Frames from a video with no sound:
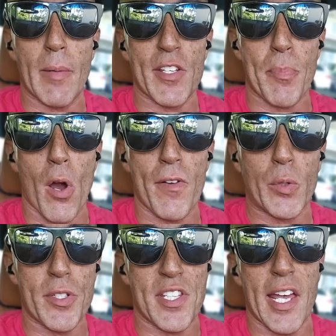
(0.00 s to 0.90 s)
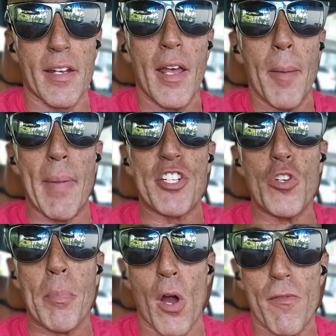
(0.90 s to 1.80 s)
as perfect, which then makes
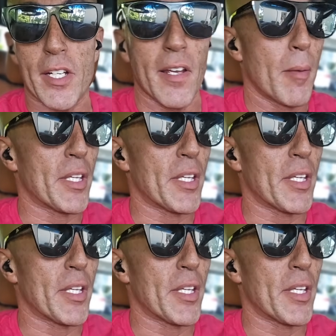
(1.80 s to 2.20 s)
you perfect,